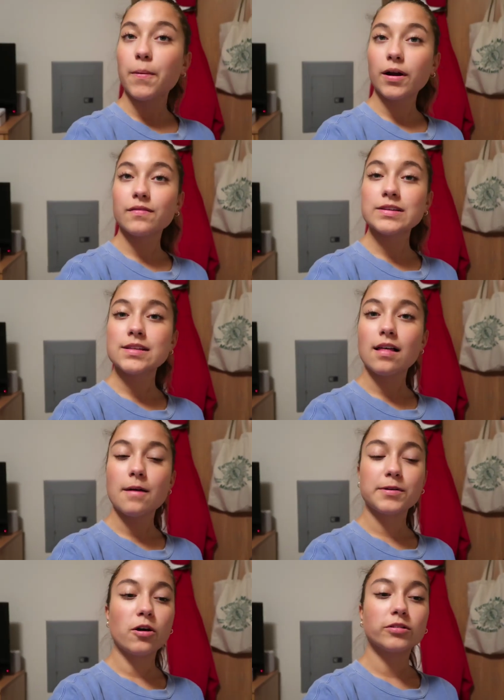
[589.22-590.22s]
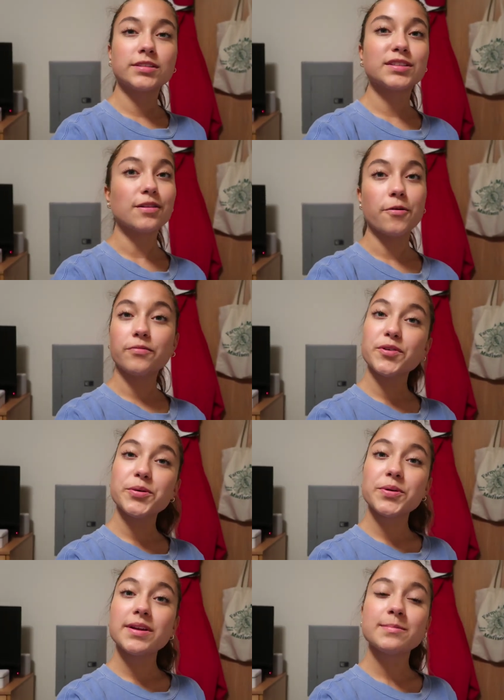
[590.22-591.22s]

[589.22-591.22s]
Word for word: a part of this club called Slow Food.